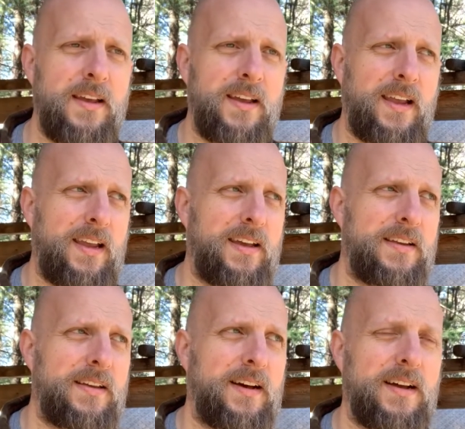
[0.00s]

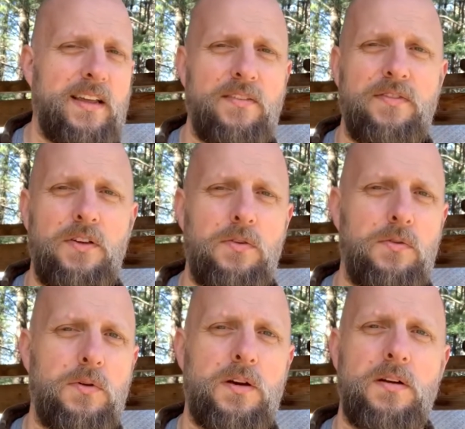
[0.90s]
And if
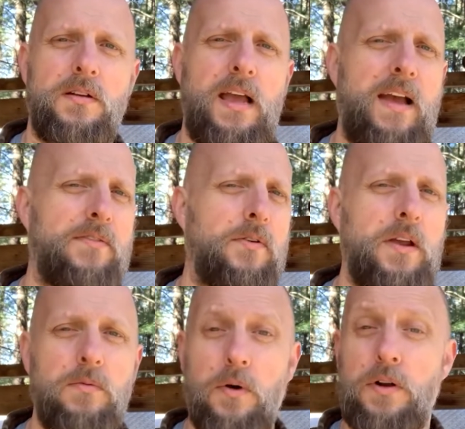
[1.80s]
you have
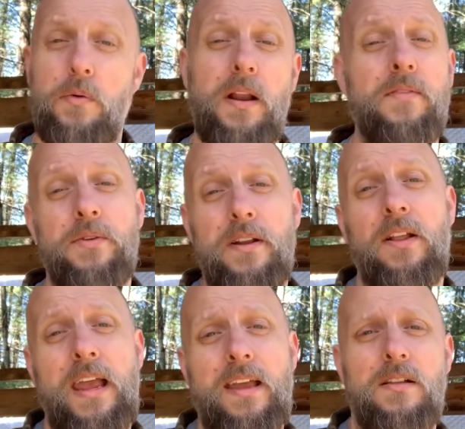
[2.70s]
green wood or whatever, it'll
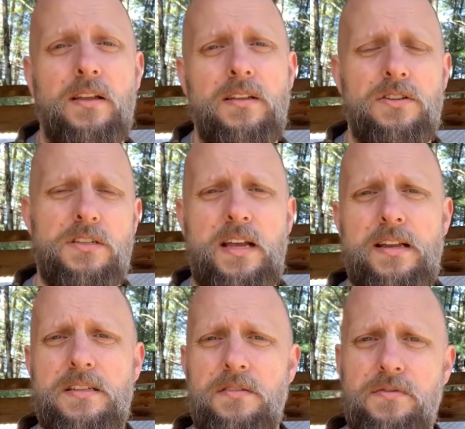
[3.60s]
handle it. It's just not
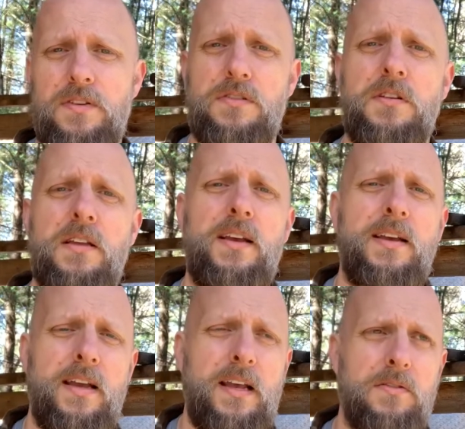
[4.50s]
as efficient.
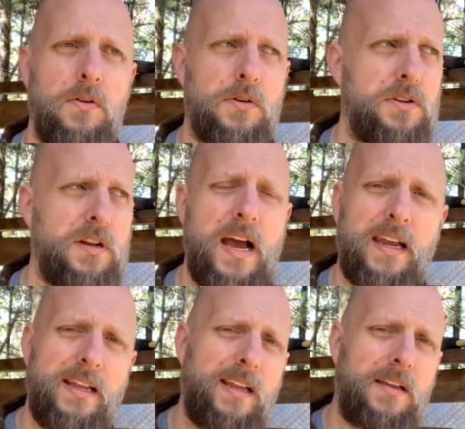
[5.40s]
And of course, you're not
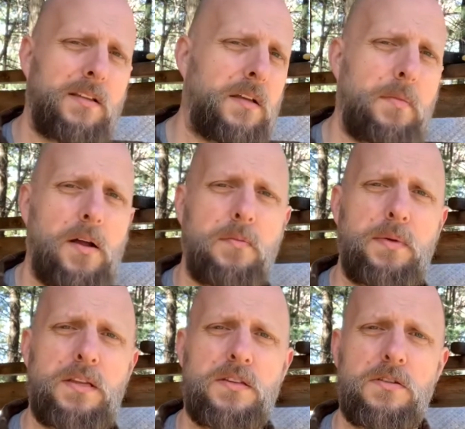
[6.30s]
getting the amount of
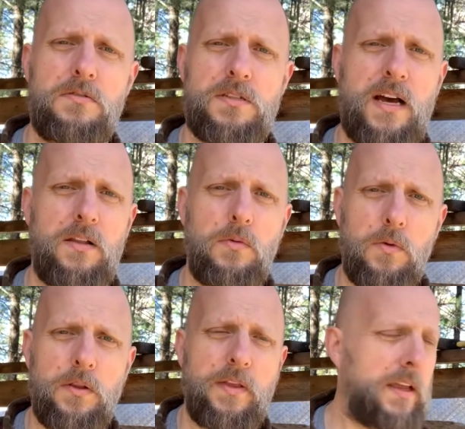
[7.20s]
BTUs out of the
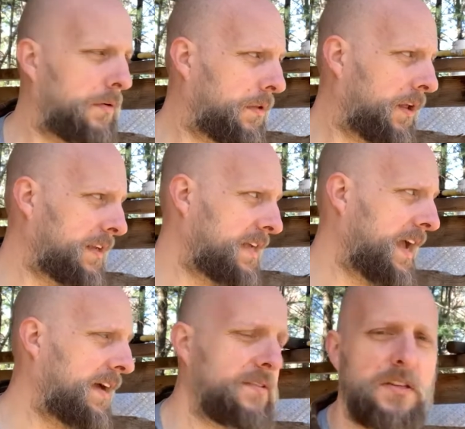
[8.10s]
wood that you would like to
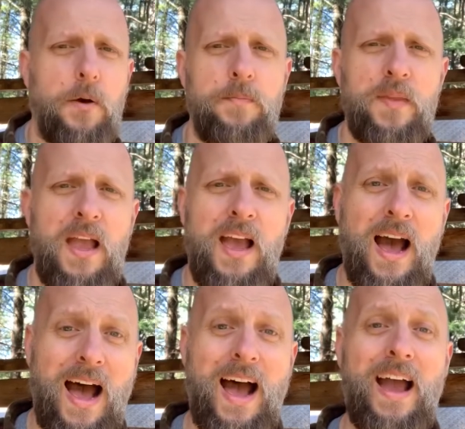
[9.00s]
have. So
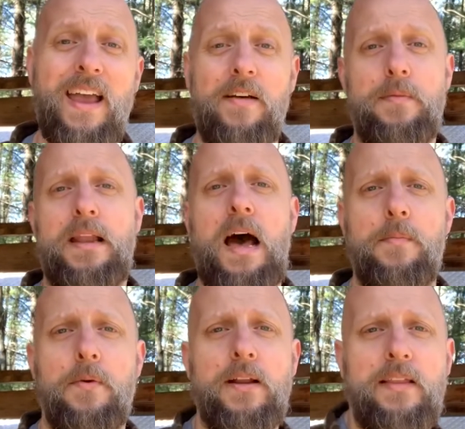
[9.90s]
I have been
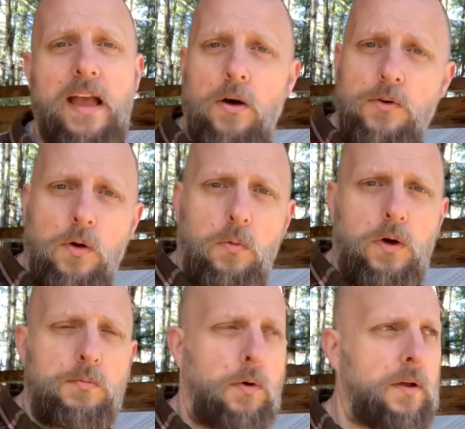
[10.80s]
operating the outdoor
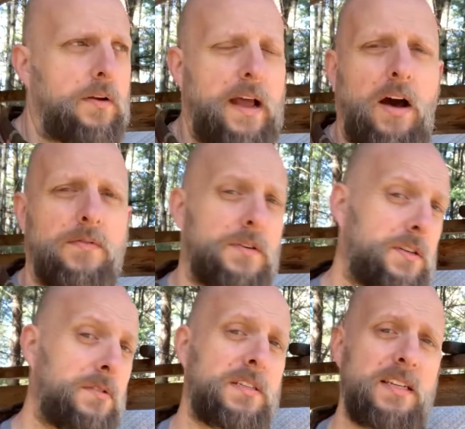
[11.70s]
wood boiler now for
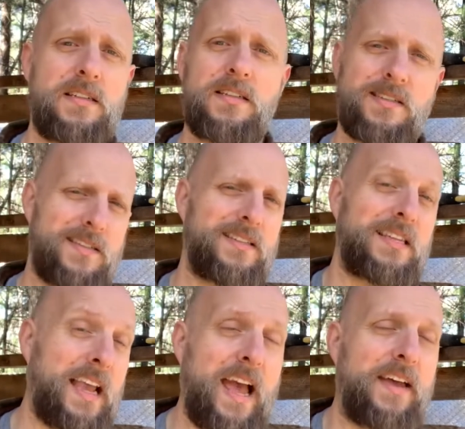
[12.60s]
2 seasons. This is
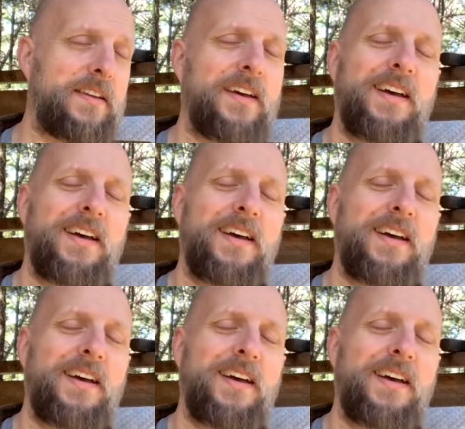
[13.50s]
the end